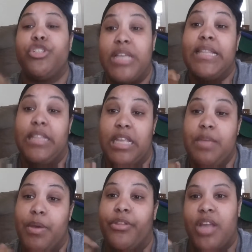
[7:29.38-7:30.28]
said in the
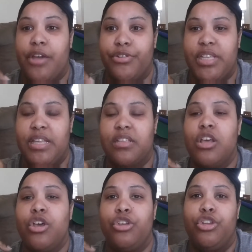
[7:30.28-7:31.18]
email, the doctor says,
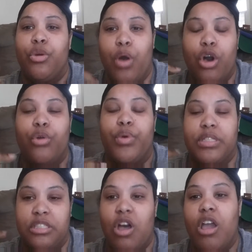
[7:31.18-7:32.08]

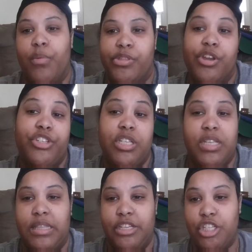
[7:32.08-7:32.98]
I'm talking with her. She
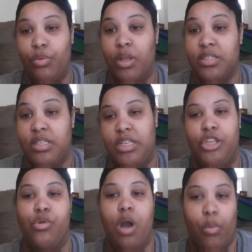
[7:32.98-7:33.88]
said that she wants to see
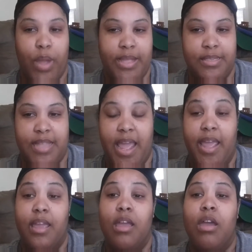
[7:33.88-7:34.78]
you on
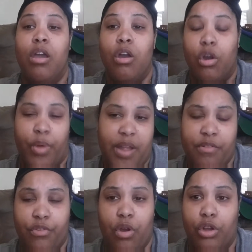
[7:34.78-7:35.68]
Wednesday or
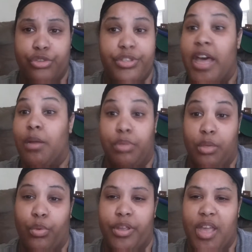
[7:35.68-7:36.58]
whatever for ultrasound and
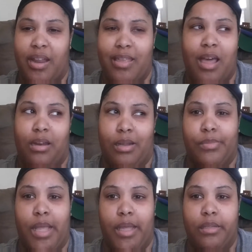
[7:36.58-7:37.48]
blood work, yada, yada. And
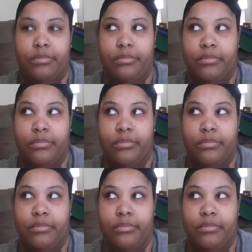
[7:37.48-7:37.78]
I'm like,